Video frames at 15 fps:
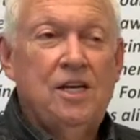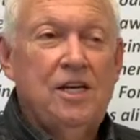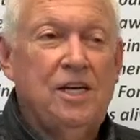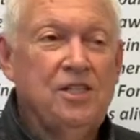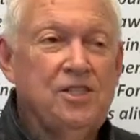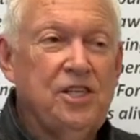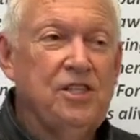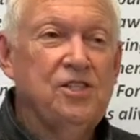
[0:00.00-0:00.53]

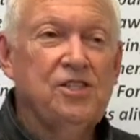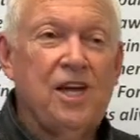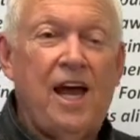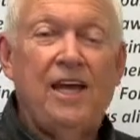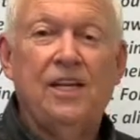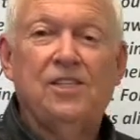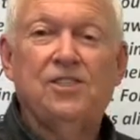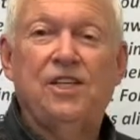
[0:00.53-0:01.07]
It's
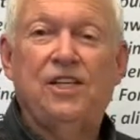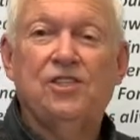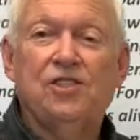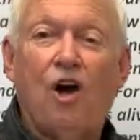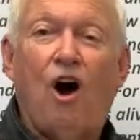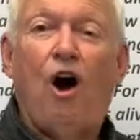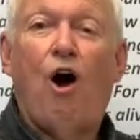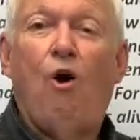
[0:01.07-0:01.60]
inside us, and it's
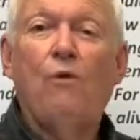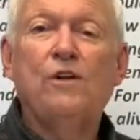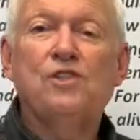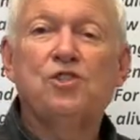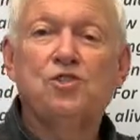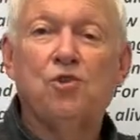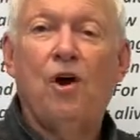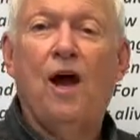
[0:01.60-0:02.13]
always
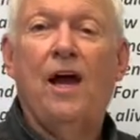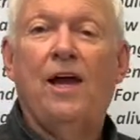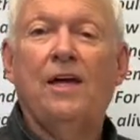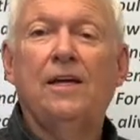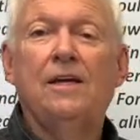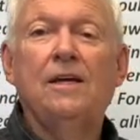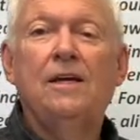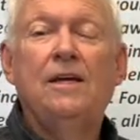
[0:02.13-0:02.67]

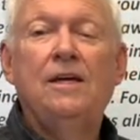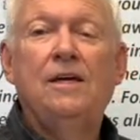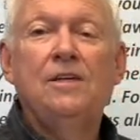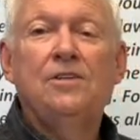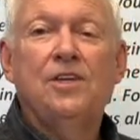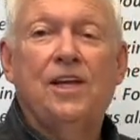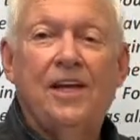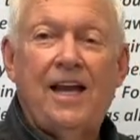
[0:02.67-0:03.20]
trying
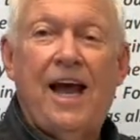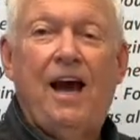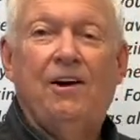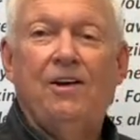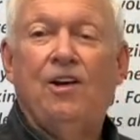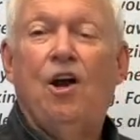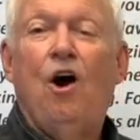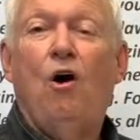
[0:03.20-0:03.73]
to get out
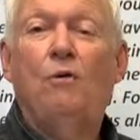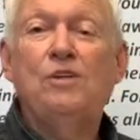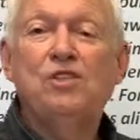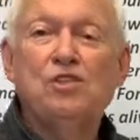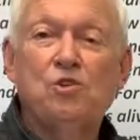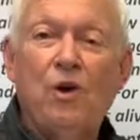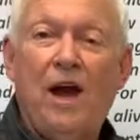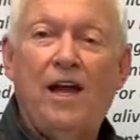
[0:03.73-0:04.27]
and always
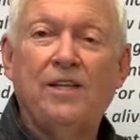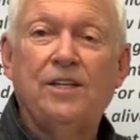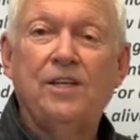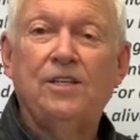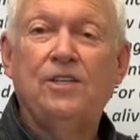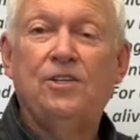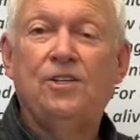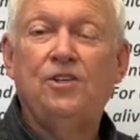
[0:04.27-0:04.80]
trying to
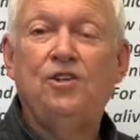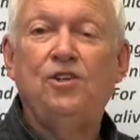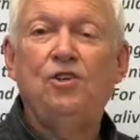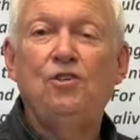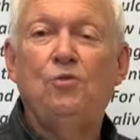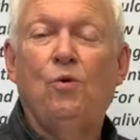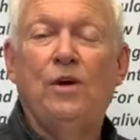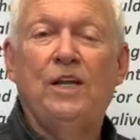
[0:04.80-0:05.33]

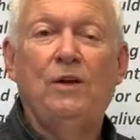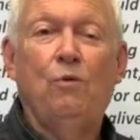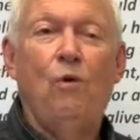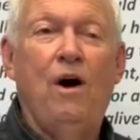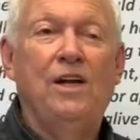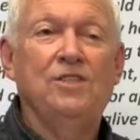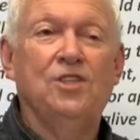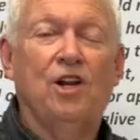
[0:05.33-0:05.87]
do what it
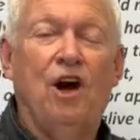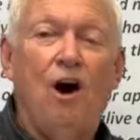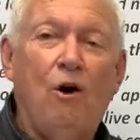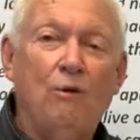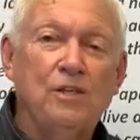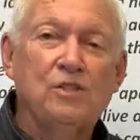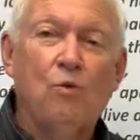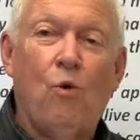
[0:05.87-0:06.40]
wants. It
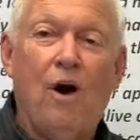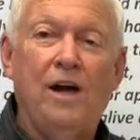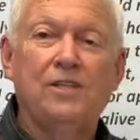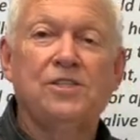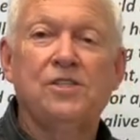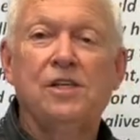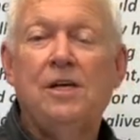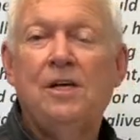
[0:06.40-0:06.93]
always
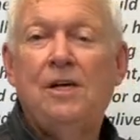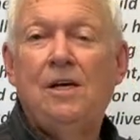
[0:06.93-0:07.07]
wants